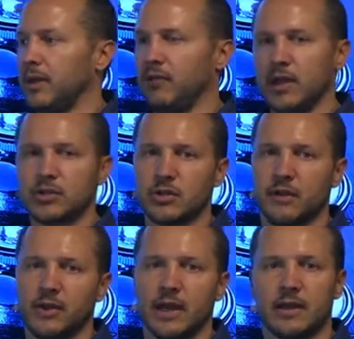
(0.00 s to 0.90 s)
then eventually,
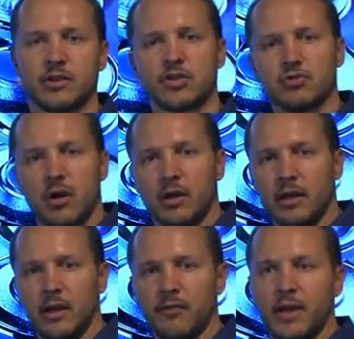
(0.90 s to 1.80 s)
if that gets strong
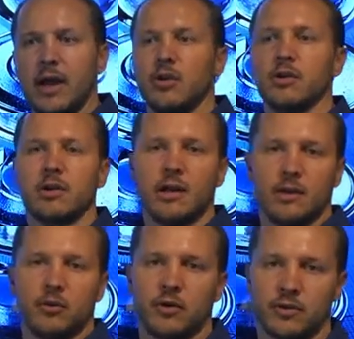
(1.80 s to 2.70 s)
enough, now you're looking
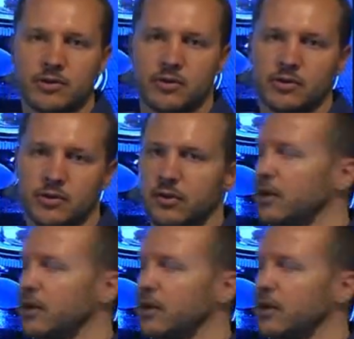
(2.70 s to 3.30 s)
at more of a surgical